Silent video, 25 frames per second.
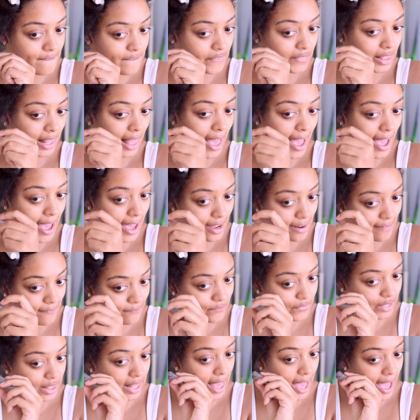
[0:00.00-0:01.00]
flat
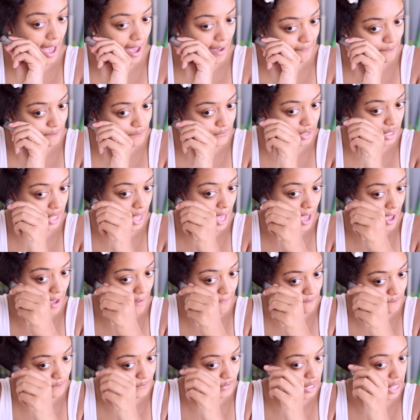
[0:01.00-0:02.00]
flat
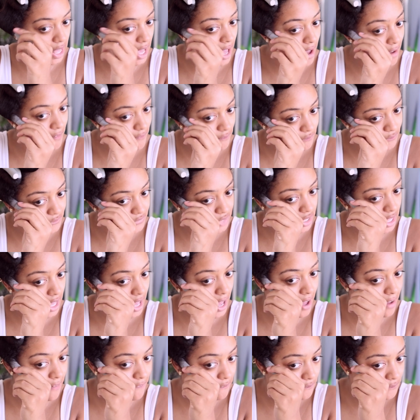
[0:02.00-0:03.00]
flat flat
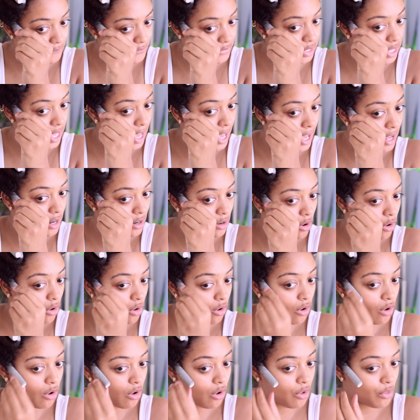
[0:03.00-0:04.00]
flat flat
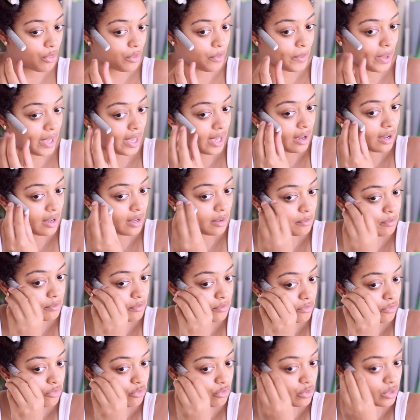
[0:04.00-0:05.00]
all the way up
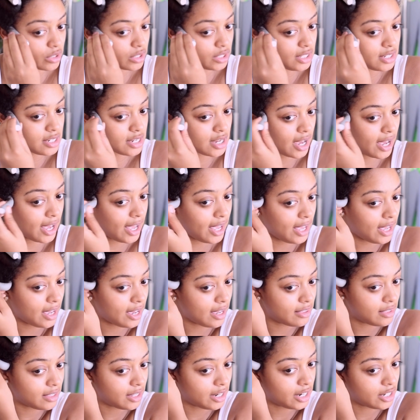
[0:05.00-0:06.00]
really tight
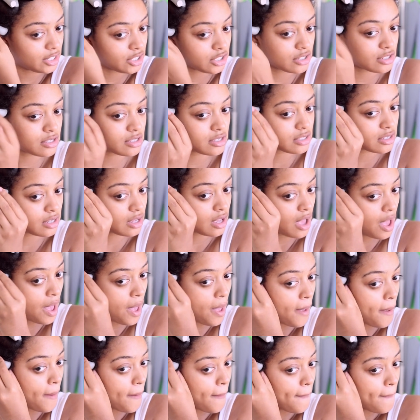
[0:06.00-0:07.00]
and then I just
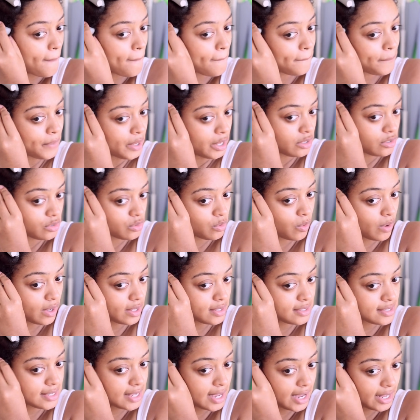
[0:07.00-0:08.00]
bend
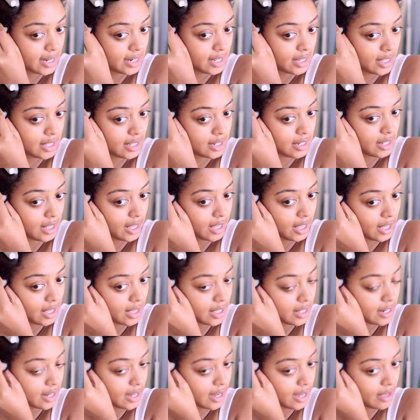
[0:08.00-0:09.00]
one side in
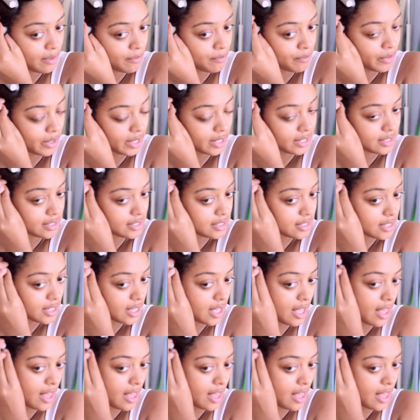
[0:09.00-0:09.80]
and I bent